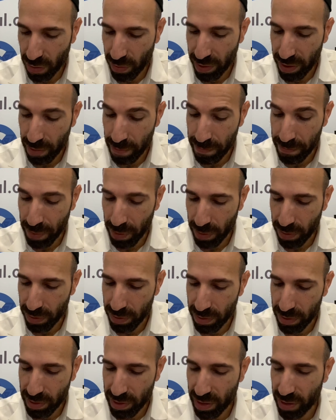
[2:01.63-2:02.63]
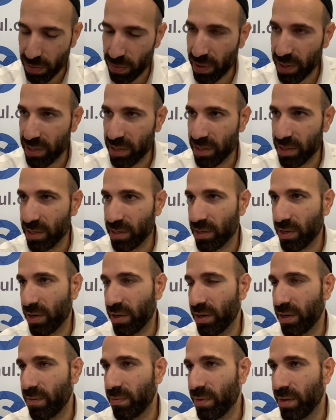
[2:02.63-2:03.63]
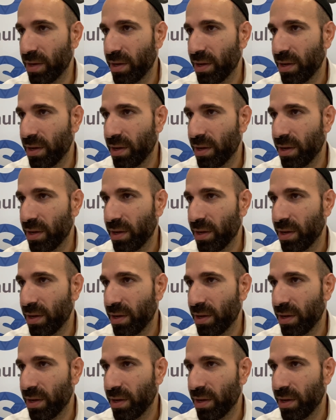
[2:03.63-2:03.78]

when it burns and races inside him.